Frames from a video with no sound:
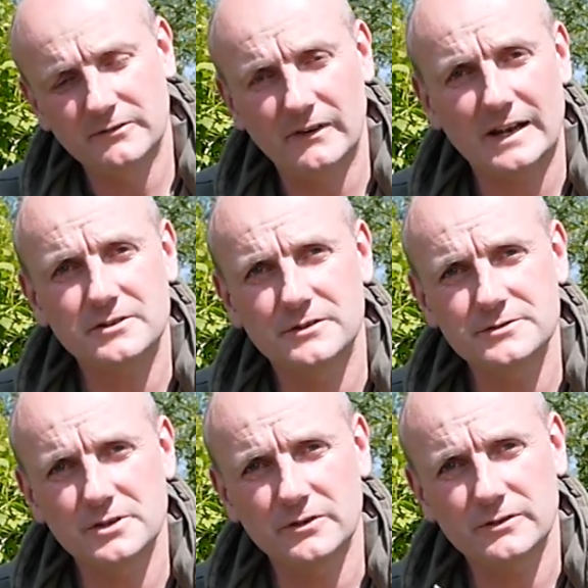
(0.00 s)
flat on the
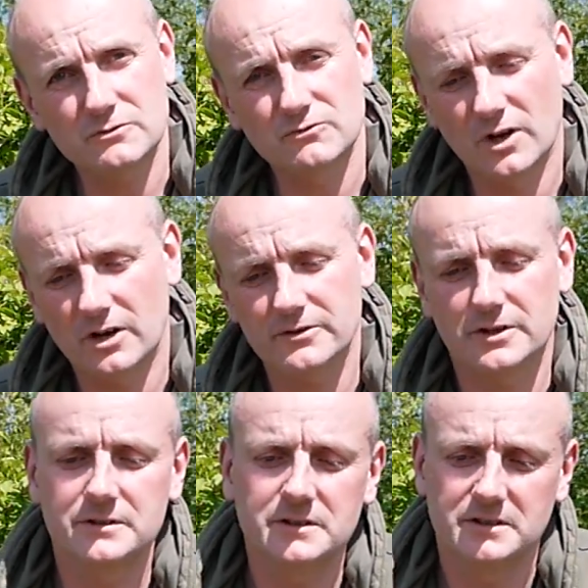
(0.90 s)
surface rather
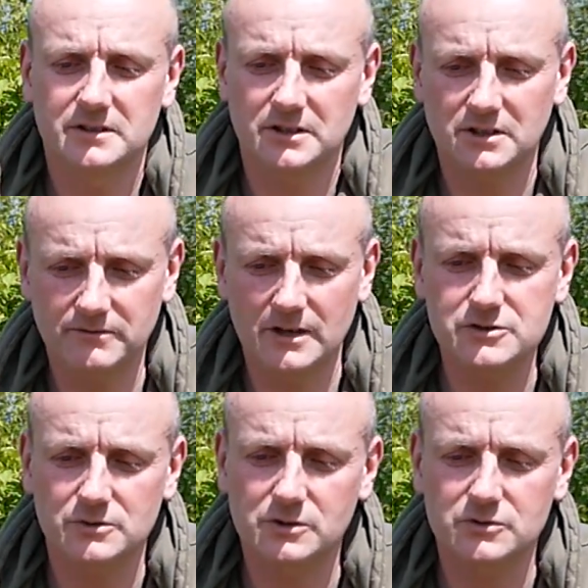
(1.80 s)
than a
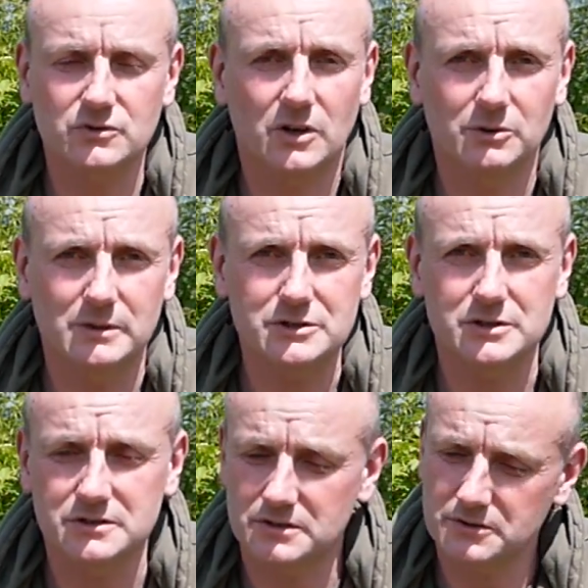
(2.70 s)
conventional controller, which
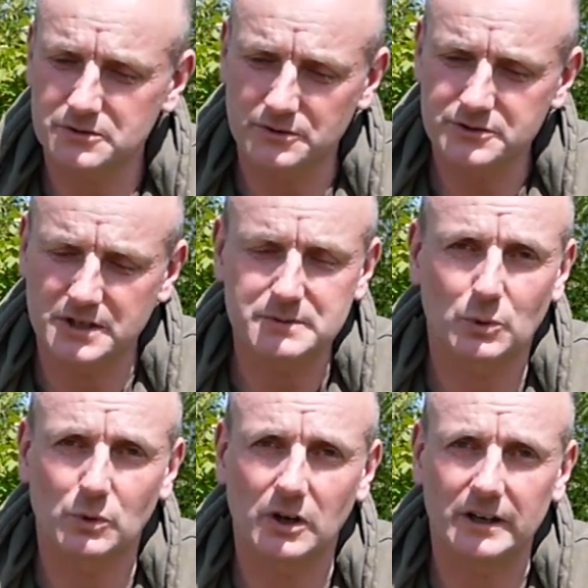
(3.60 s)
is sort of sits
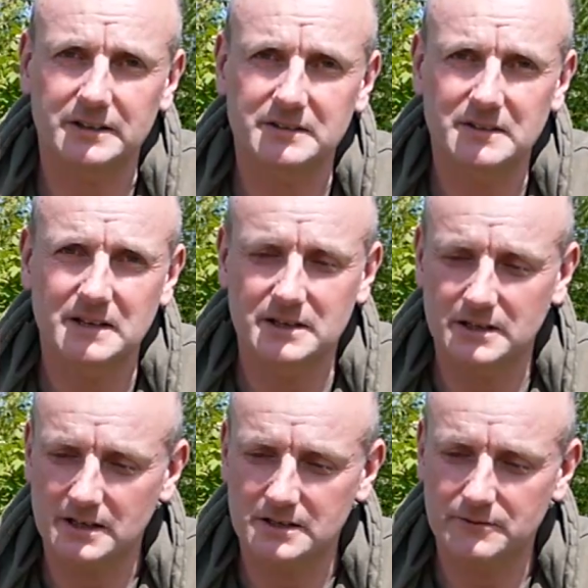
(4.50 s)
more like
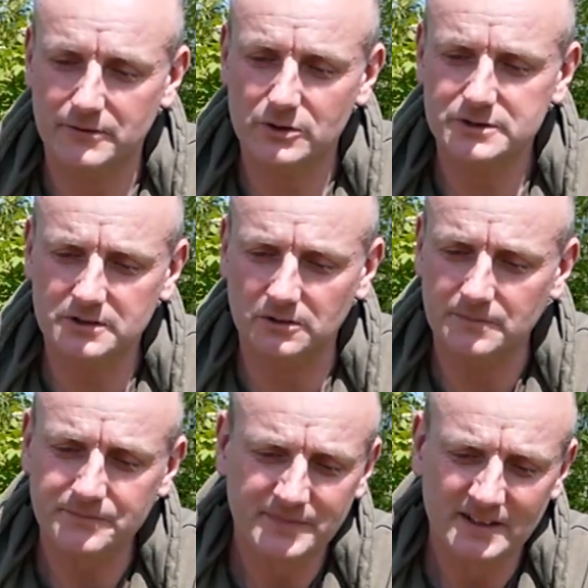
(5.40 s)
in the vertical.